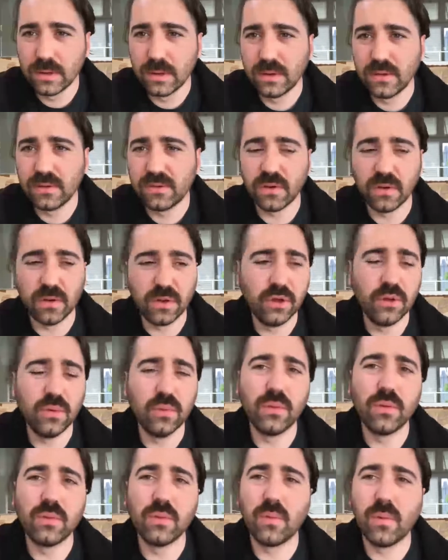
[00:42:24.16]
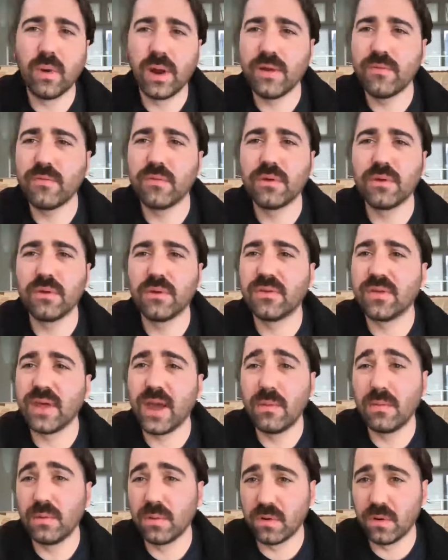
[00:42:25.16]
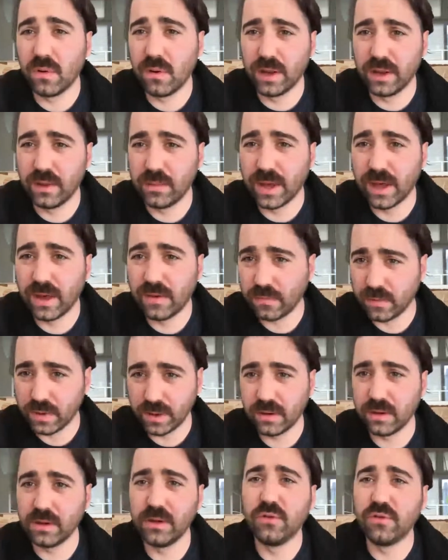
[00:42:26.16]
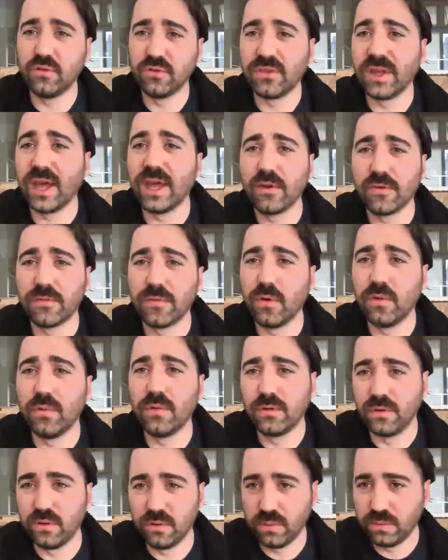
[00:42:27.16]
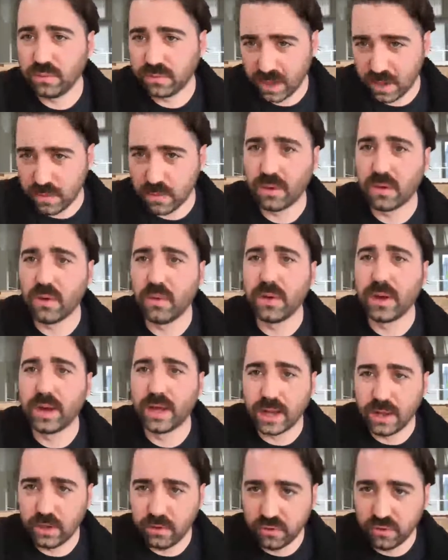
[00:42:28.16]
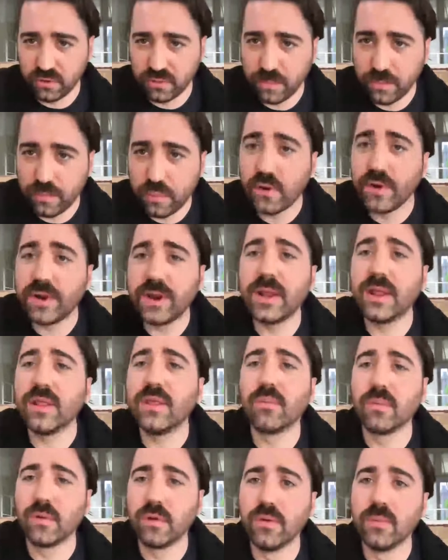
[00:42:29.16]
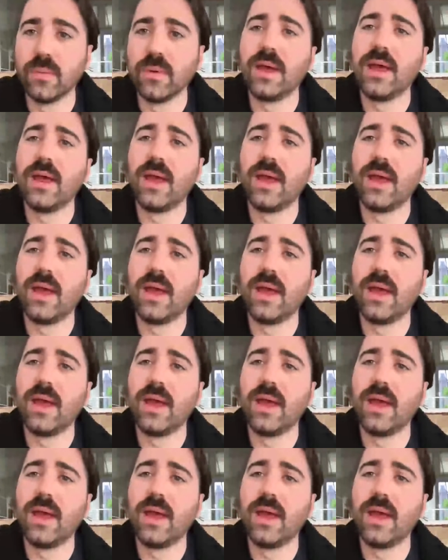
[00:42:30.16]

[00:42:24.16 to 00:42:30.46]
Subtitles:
So whatever sound recording you have, whether you just set your phone to sound recording and you just put it in the room,